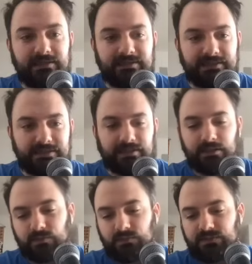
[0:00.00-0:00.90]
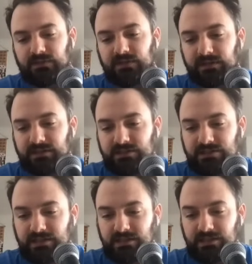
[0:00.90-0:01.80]
like dedication with strength and
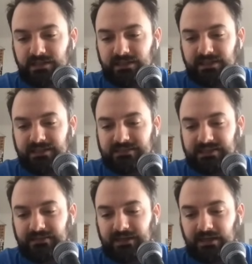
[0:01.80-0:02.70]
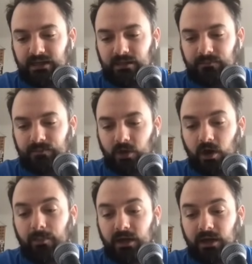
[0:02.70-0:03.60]
conditioning. He said that
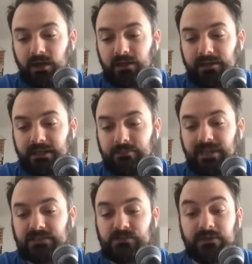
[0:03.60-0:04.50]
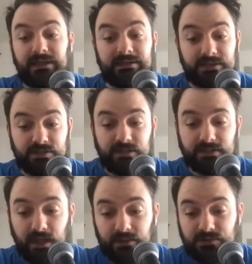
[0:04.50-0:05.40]
Harbaugh, he makes strength conditioning
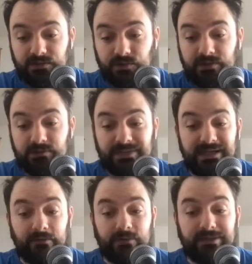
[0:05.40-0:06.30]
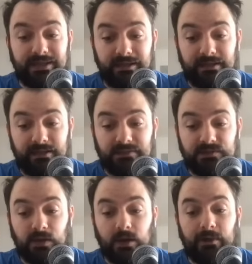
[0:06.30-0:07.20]
doctors and trainers meet every day to
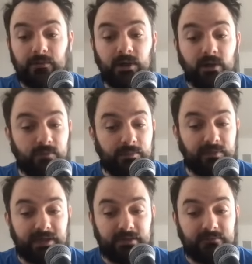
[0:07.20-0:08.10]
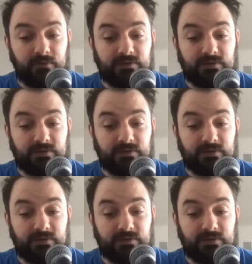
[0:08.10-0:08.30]
talk about recovery plan for a